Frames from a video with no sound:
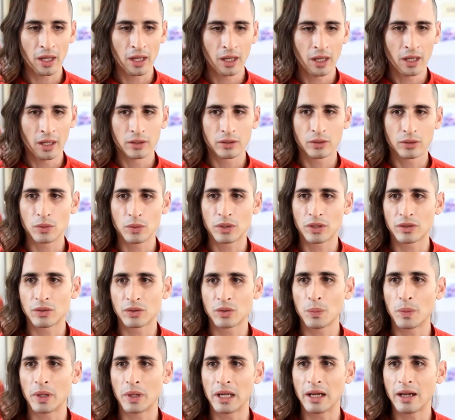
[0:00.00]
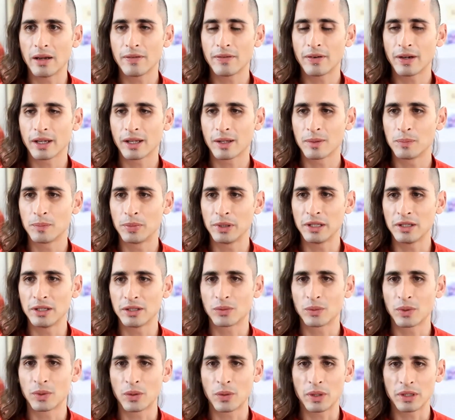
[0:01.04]
So Jitsuma, if I can
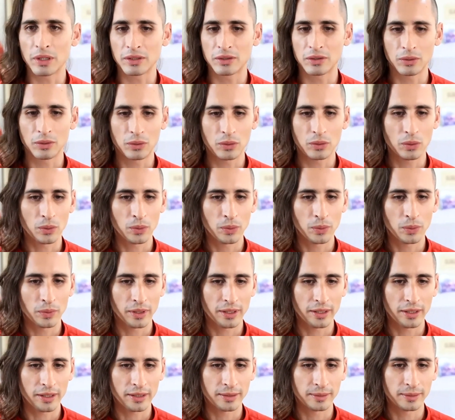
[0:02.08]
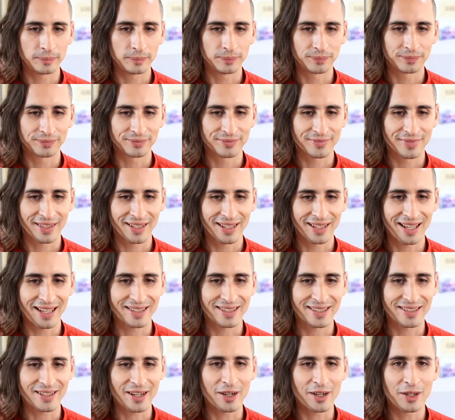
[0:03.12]
please request you to get
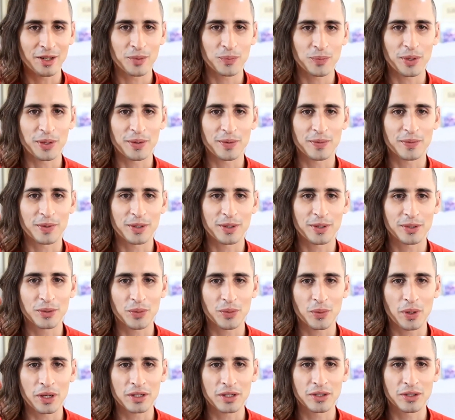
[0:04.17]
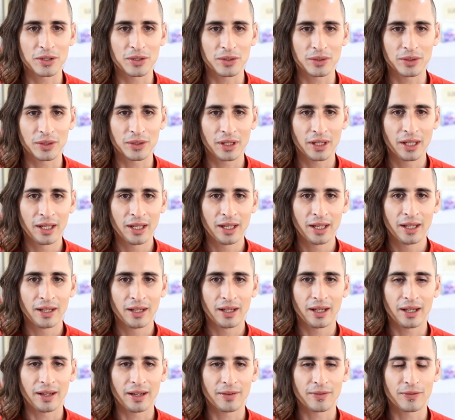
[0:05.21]
started with the first question
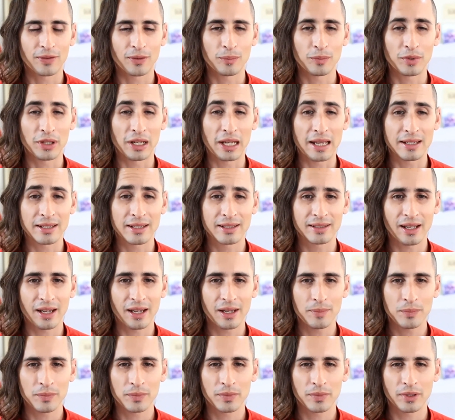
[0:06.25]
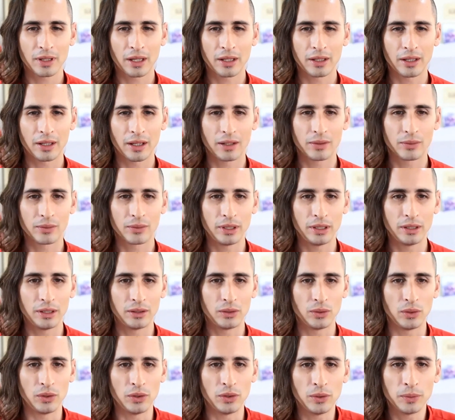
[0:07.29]
from the last time, and I'll read it
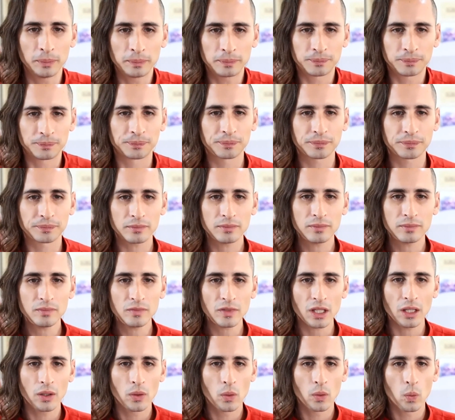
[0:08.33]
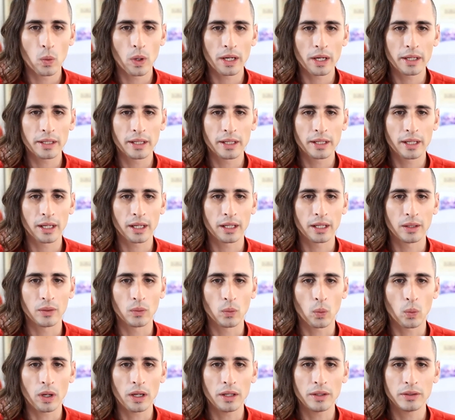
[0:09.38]
to you. What
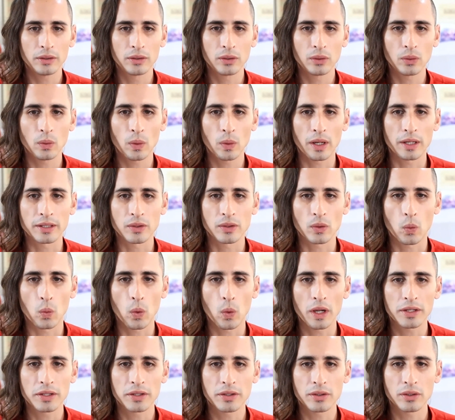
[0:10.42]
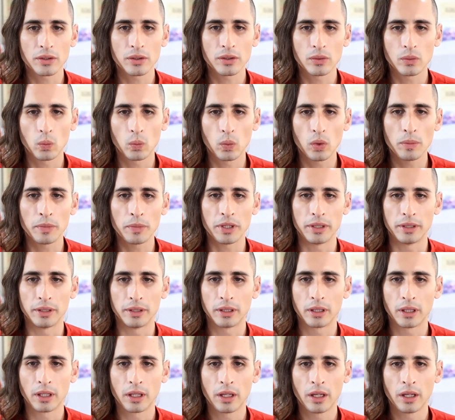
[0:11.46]
can one do as a Western
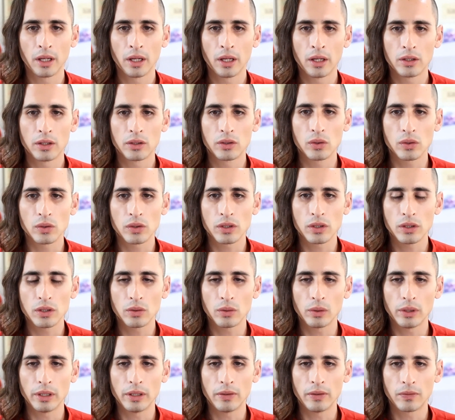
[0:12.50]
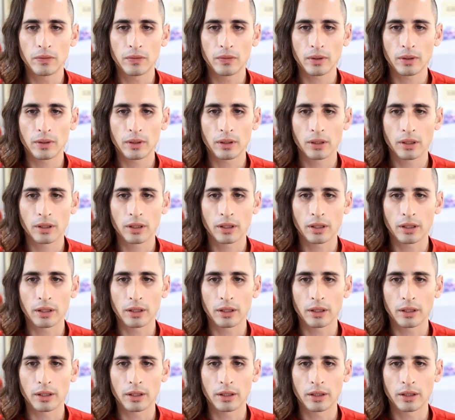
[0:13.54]
woman choosing to live
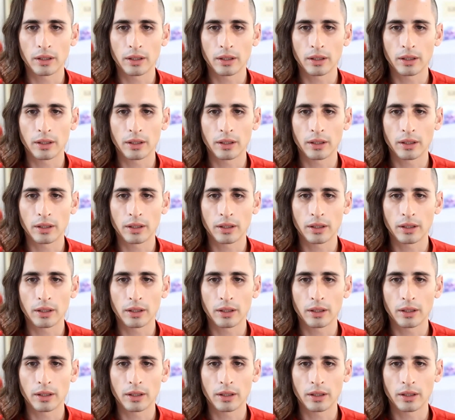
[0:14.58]
a